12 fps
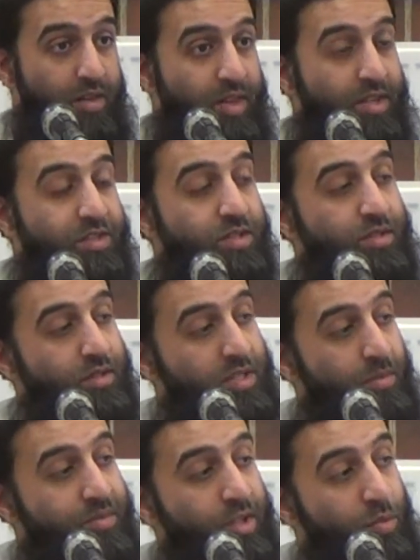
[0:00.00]
that's
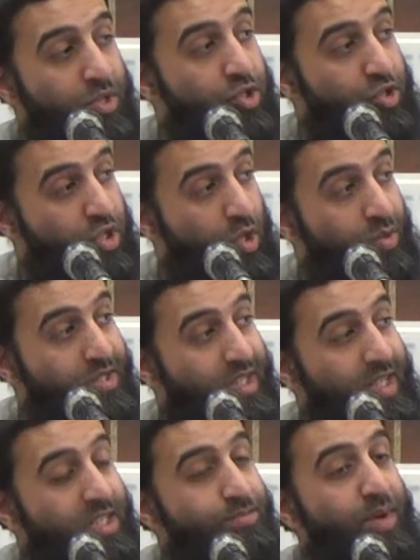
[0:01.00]
something which shows
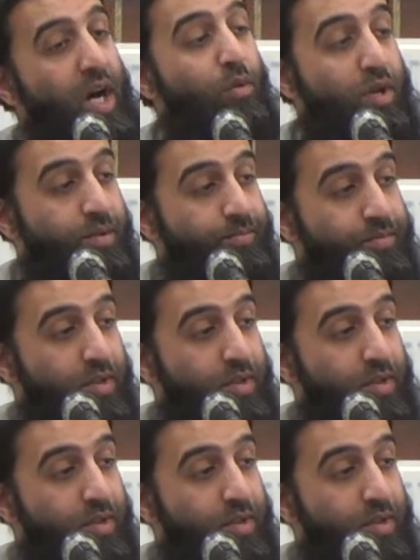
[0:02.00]
his power.